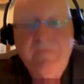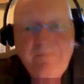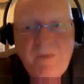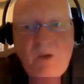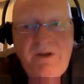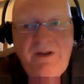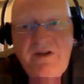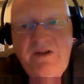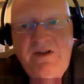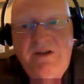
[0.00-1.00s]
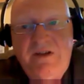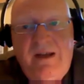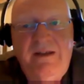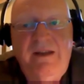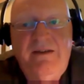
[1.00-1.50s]
what this is.
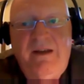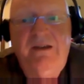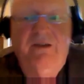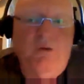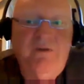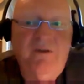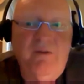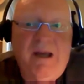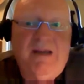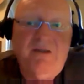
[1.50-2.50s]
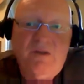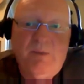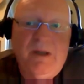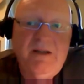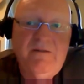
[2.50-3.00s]
And they tell you, don't feel bad. There's
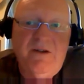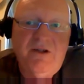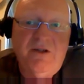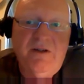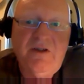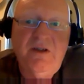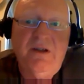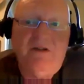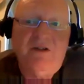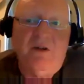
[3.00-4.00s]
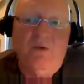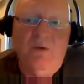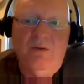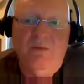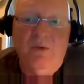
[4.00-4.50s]
plenty of fish in the sea. So
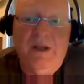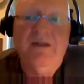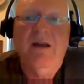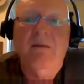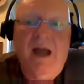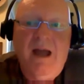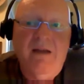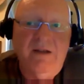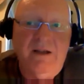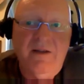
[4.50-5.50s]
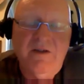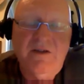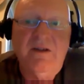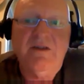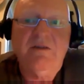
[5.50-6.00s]
what we end up having is
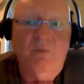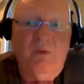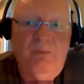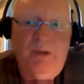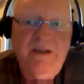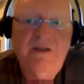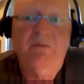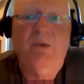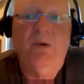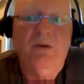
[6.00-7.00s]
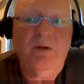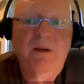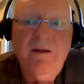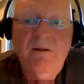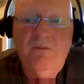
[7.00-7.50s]
this replaceable
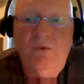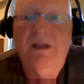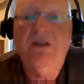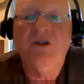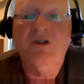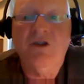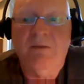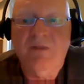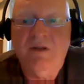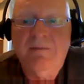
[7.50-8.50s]
relationships.